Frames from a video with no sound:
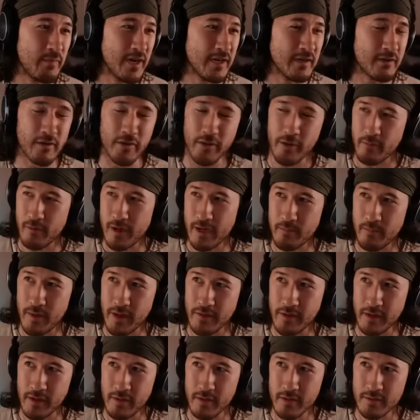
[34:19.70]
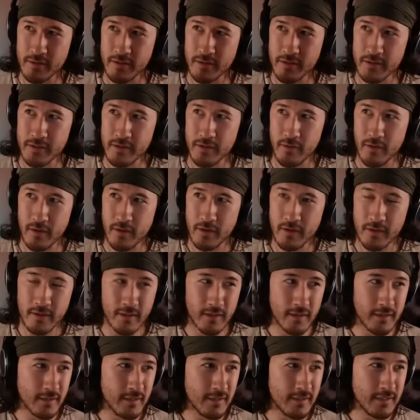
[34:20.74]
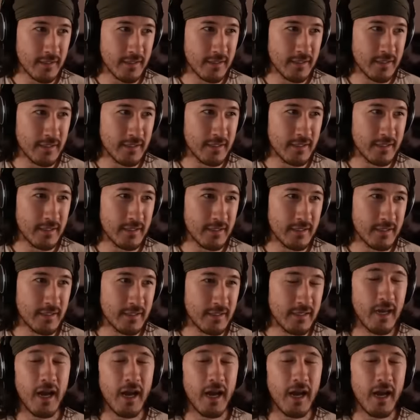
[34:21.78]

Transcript: button or the green button that closes the door? Red closes.